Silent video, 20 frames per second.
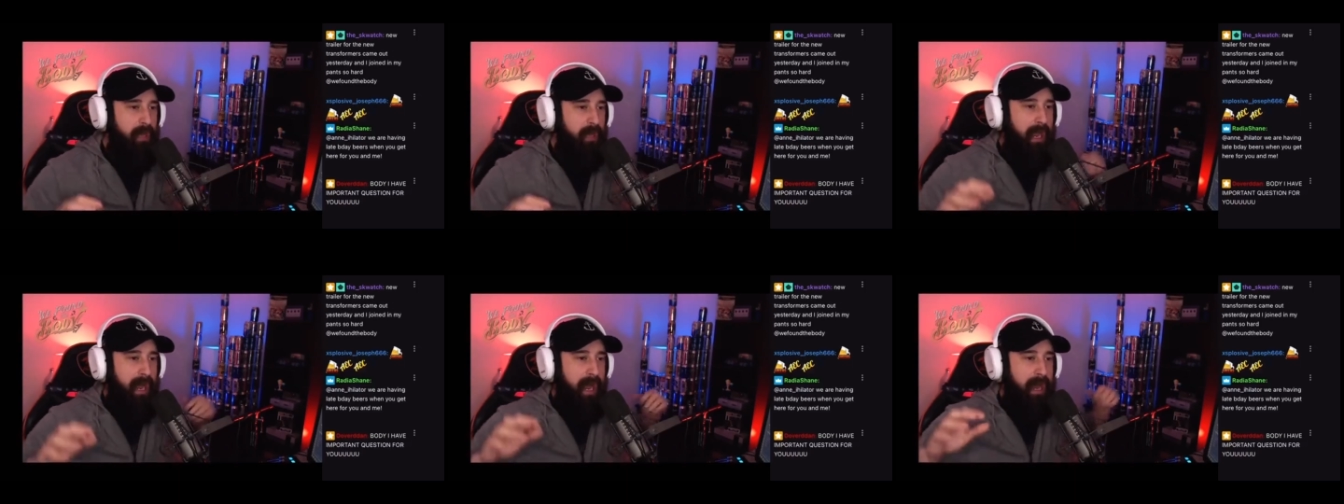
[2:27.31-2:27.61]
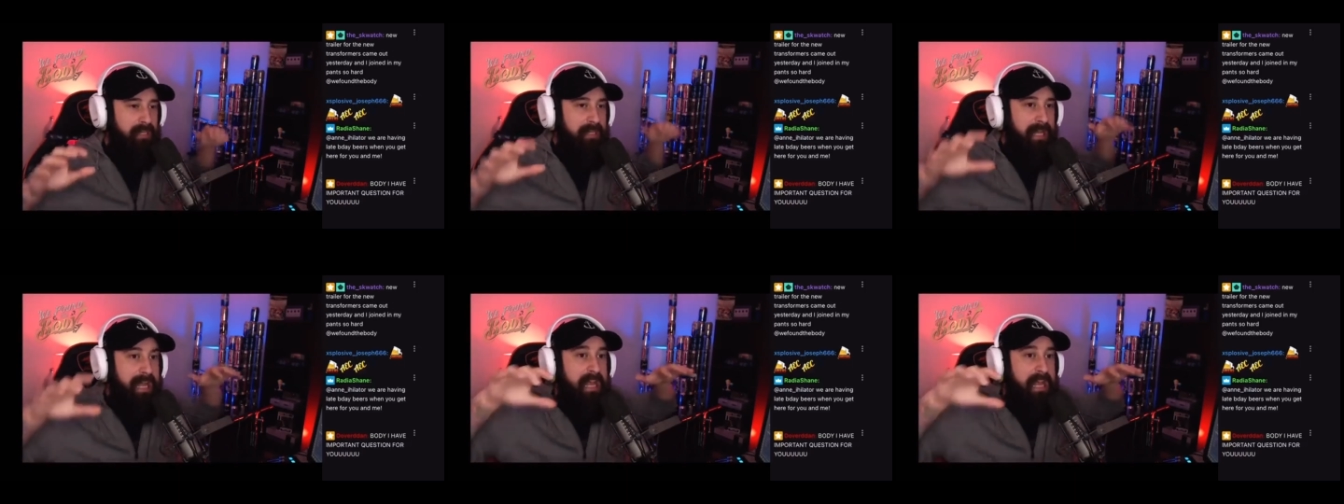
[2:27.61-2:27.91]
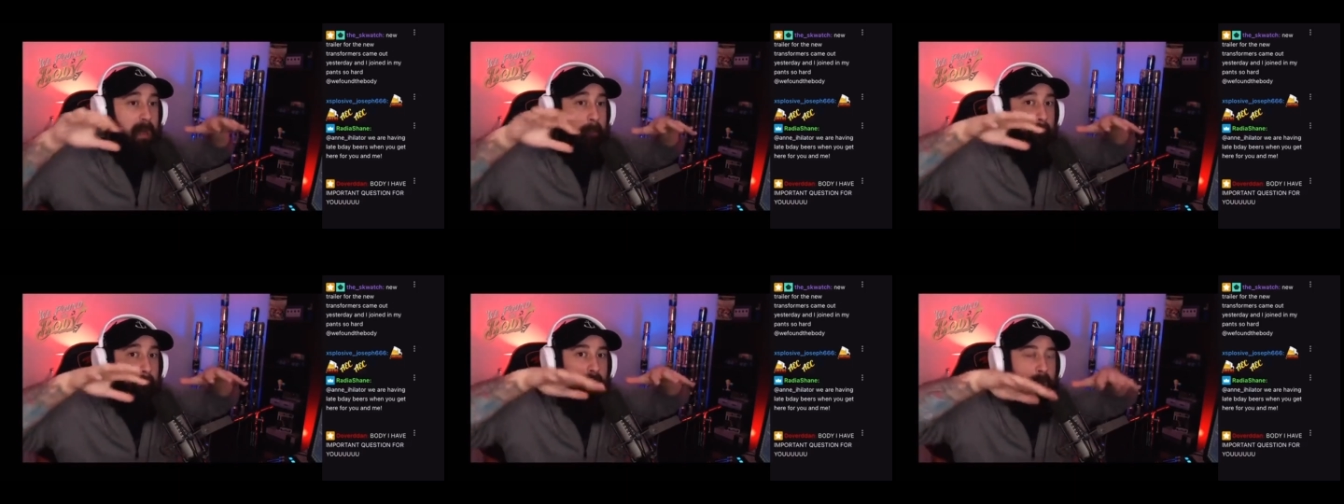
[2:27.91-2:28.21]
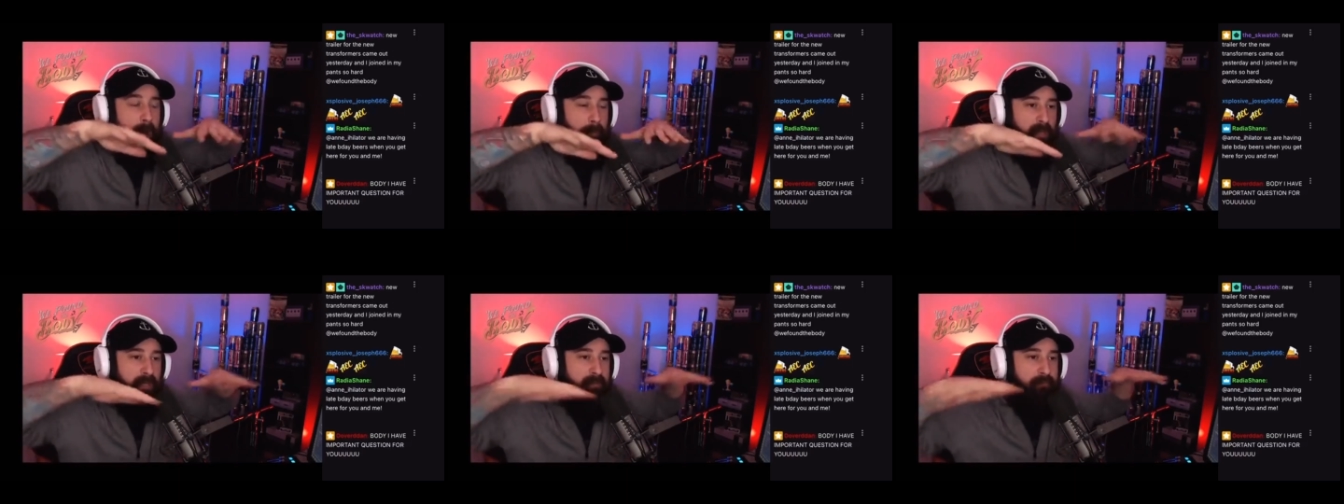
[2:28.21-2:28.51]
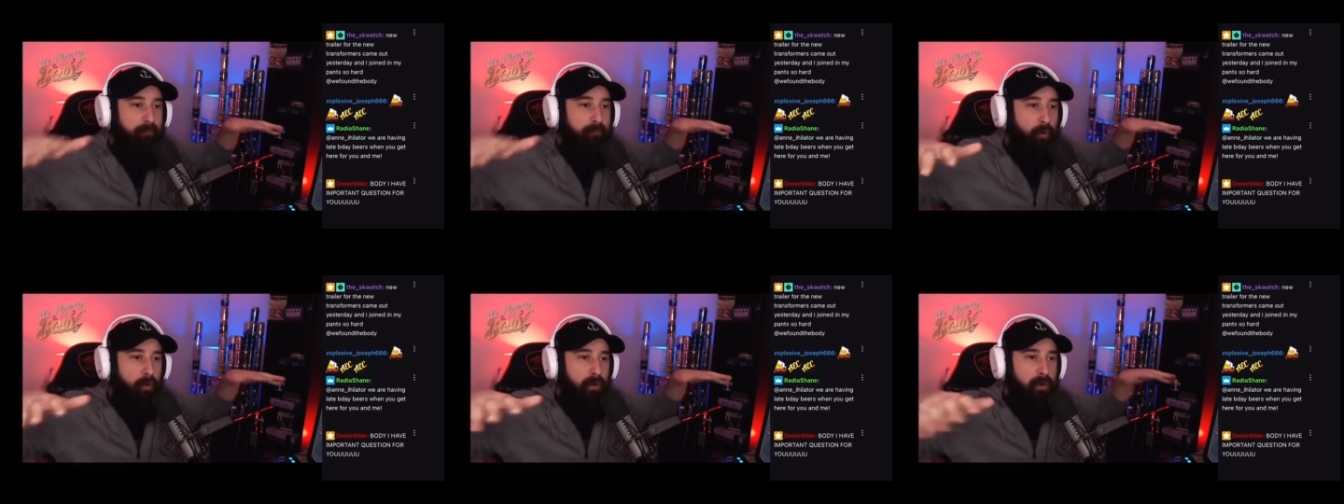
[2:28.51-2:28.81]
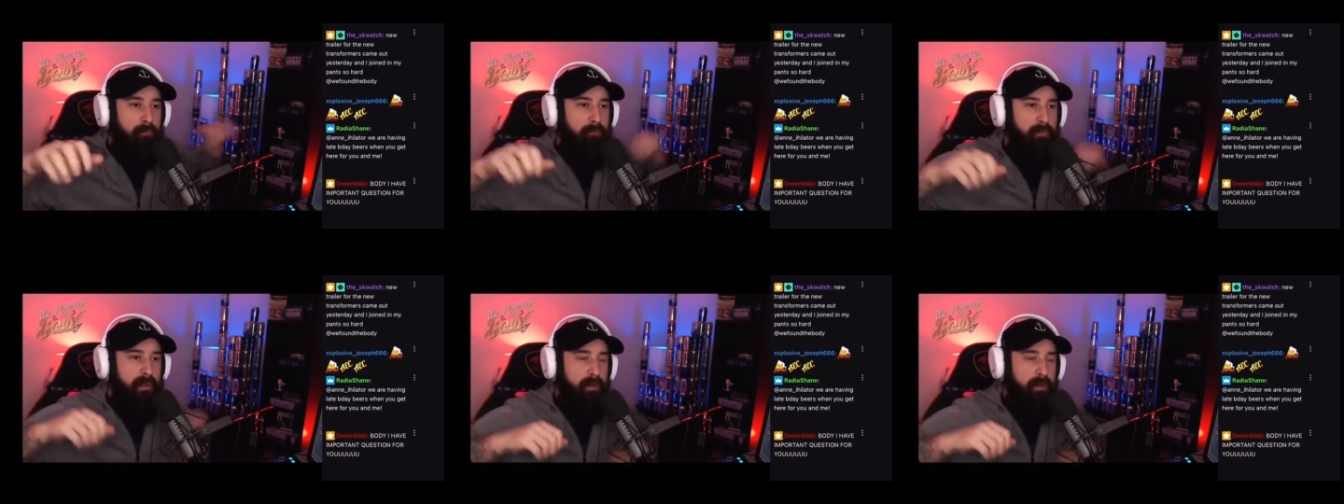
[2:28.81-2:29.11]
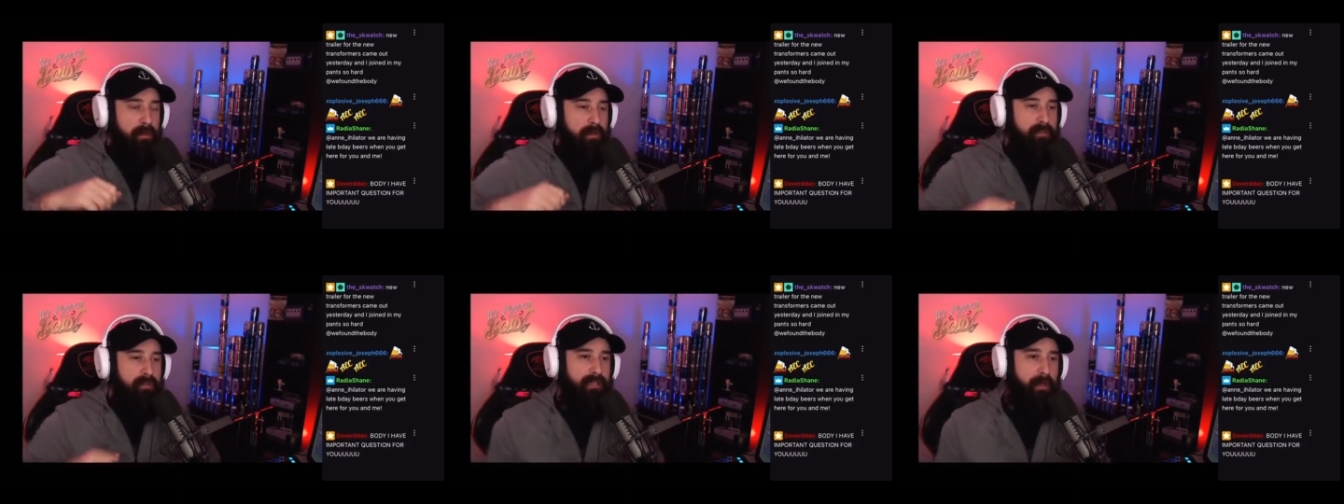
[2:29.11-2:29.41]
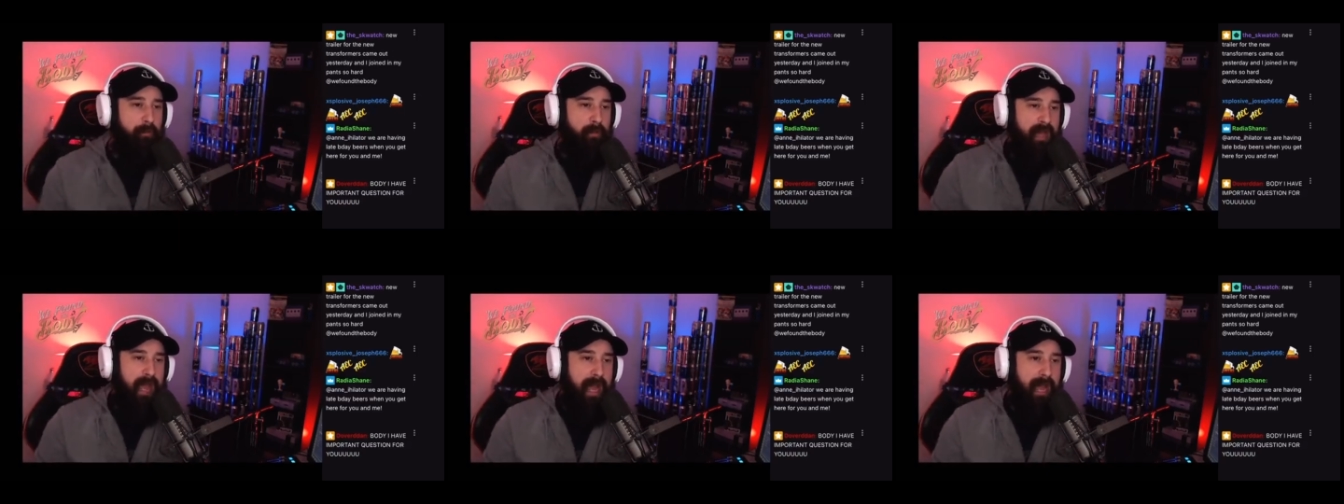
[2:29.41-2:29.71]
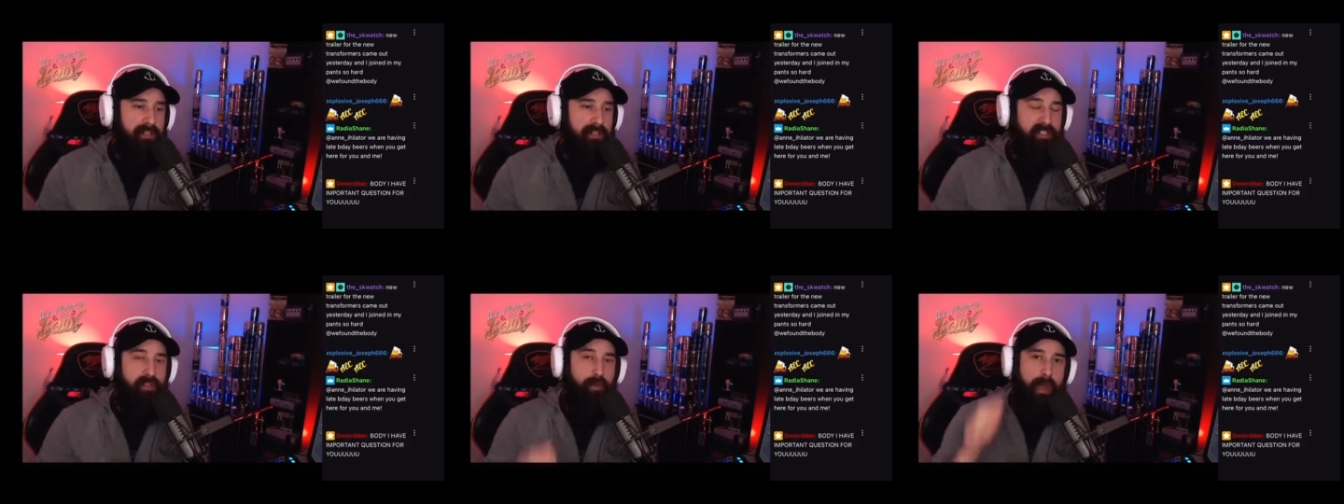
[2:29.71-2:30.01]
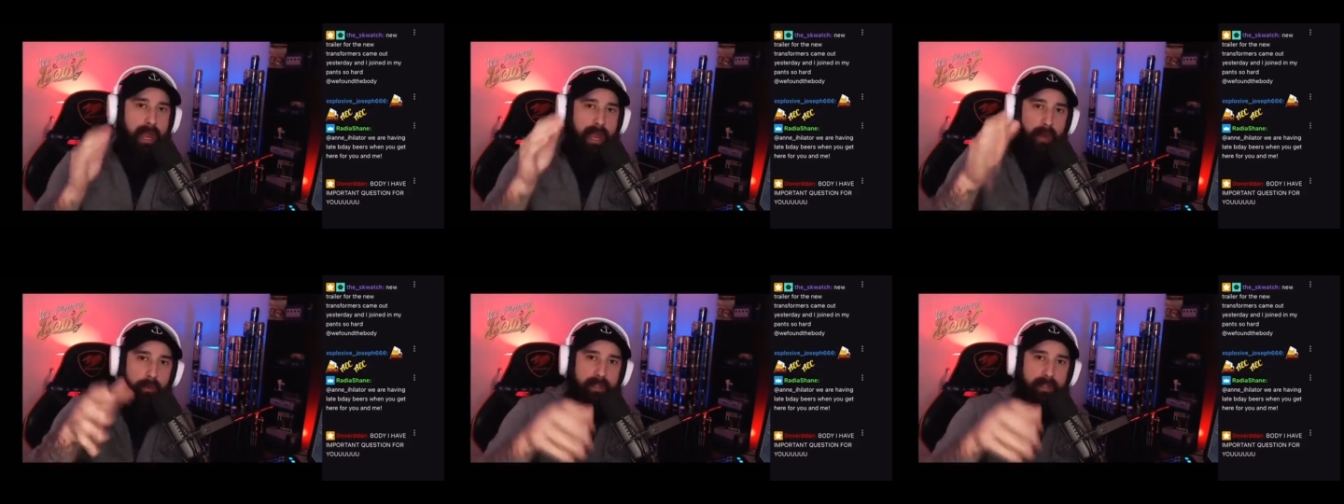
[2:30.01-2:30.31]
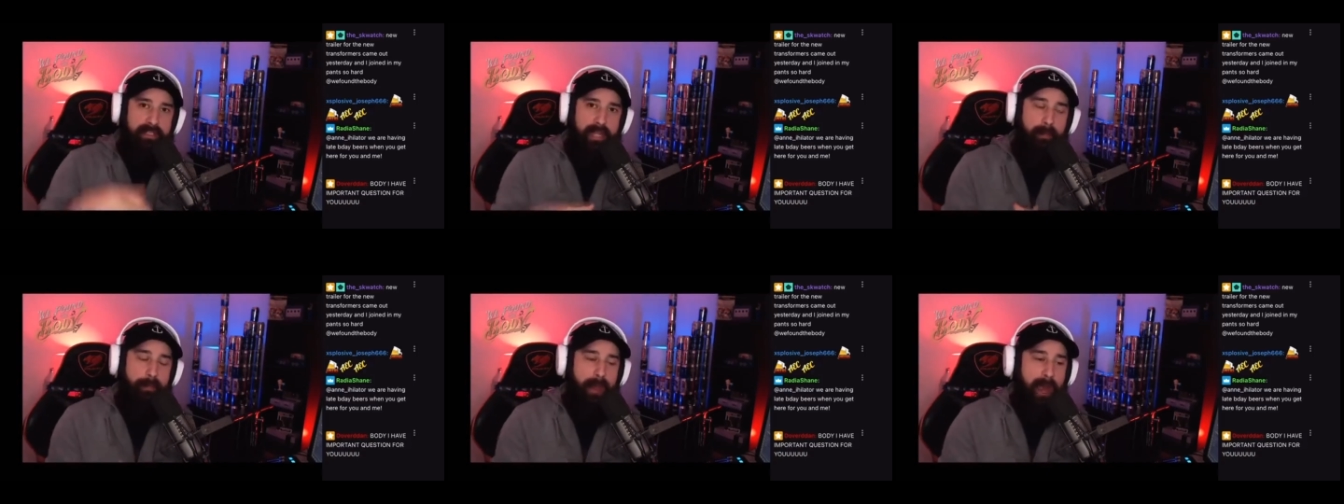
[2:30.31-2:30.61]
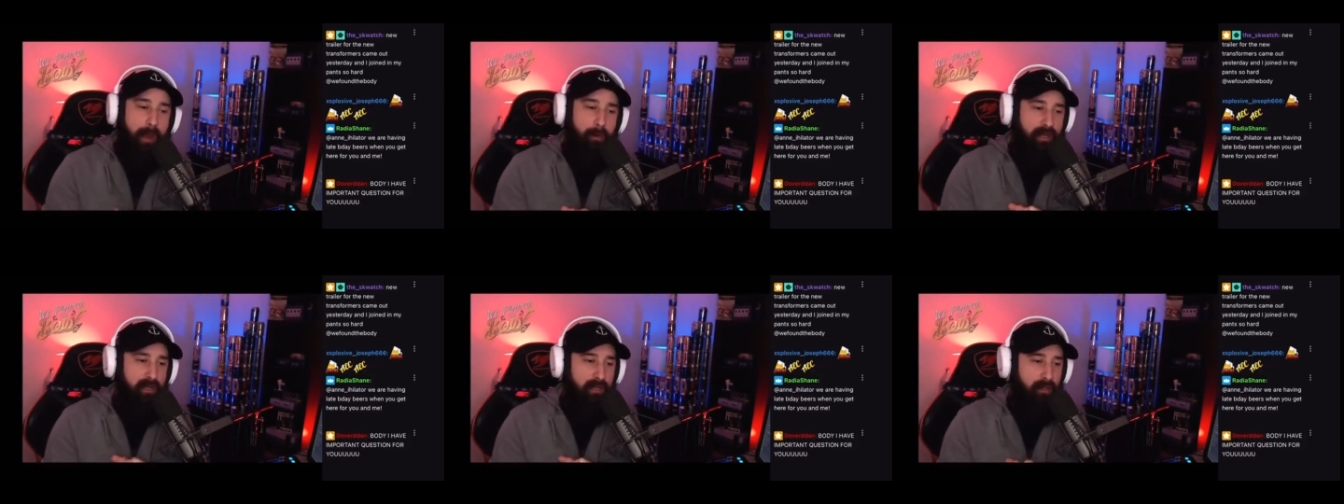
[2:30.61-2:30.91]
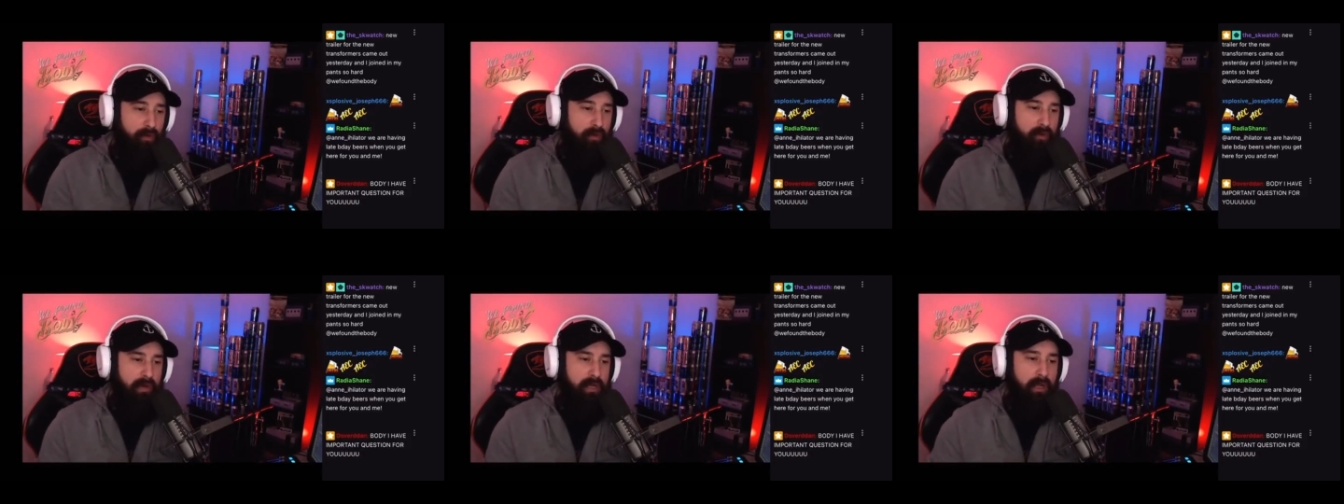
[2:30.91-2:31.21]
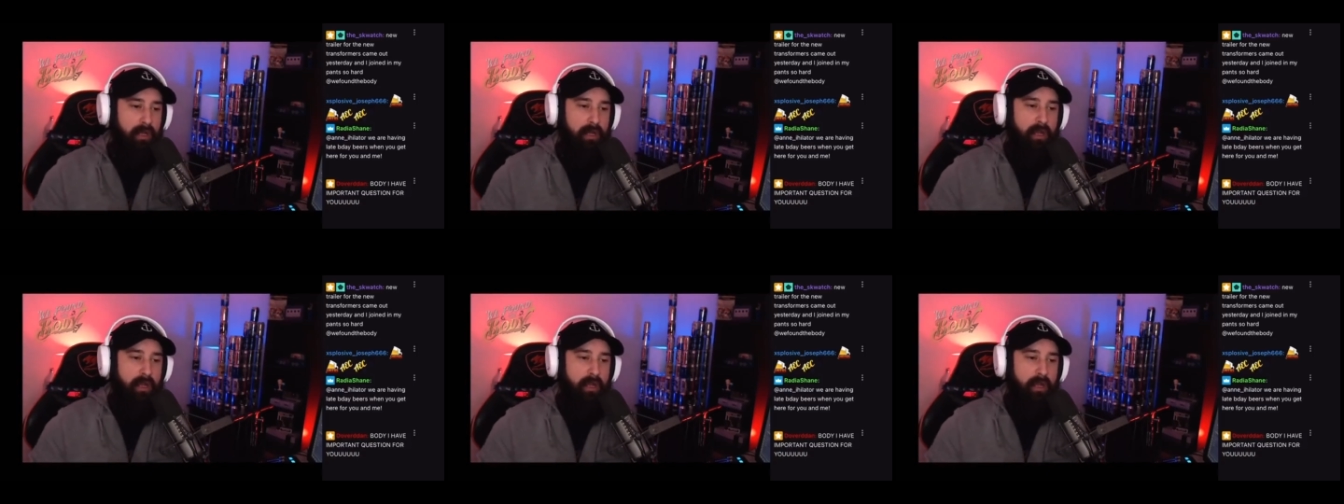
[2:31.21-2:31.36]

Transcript: and in a public forum, someone asks you, hey, what's up? How are you?